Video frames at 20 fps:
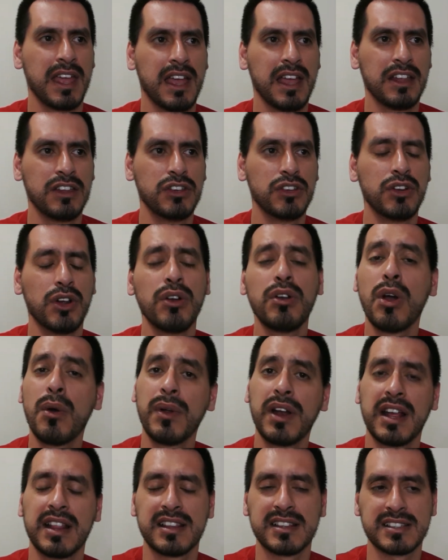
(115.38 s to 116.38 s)
and you don't know
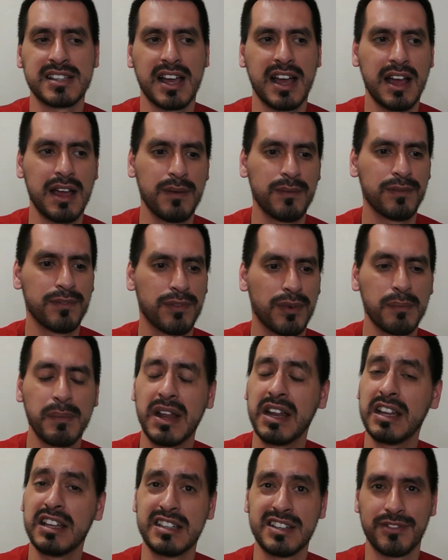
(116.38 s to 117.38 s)
it at the time for
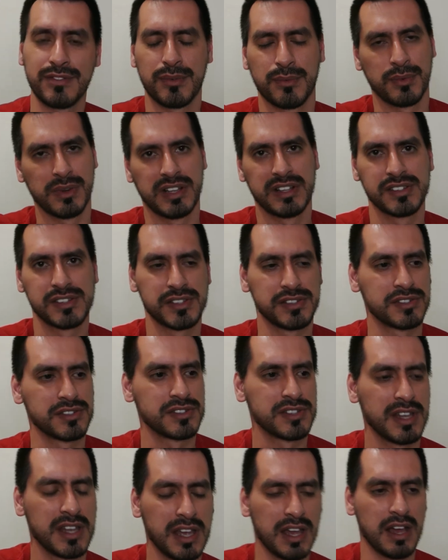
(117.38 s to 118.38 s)
many different
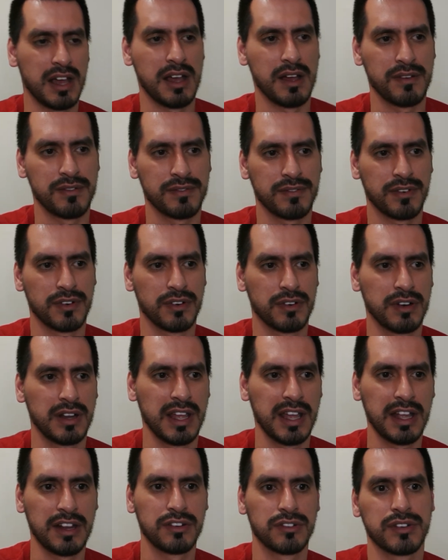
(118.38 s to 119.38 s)
reasons, uh, for
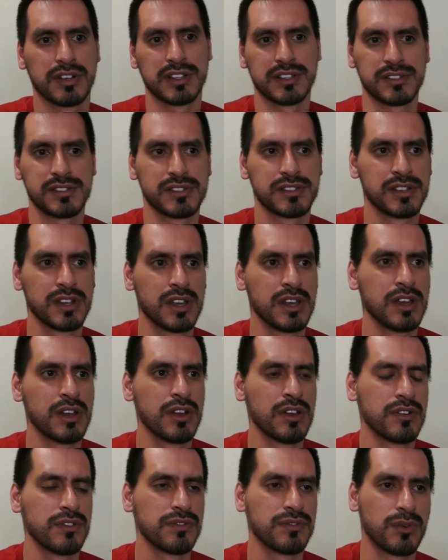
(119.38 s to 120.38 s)
ignorance,
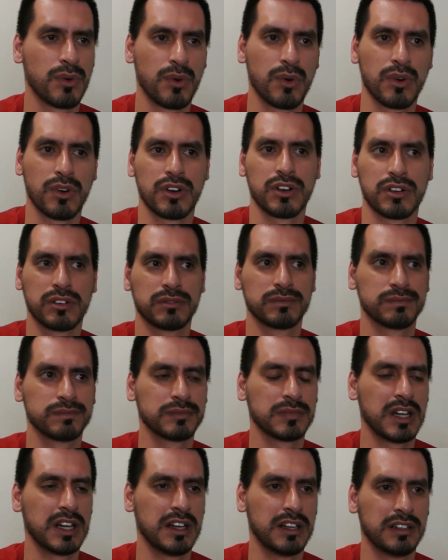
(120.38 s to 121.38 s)
for
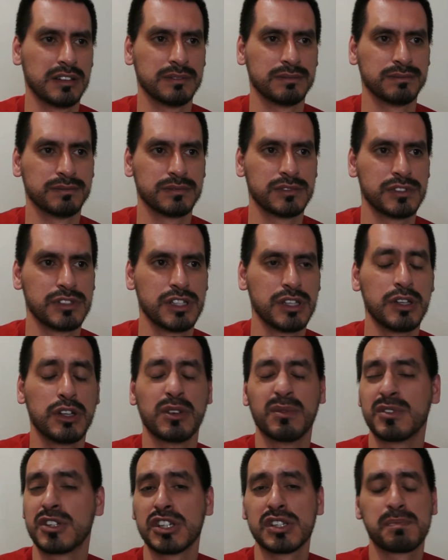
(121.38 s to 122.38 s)
um,
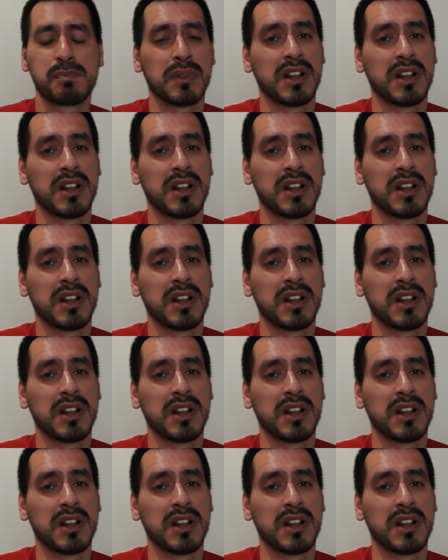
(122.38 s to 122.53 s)
you're just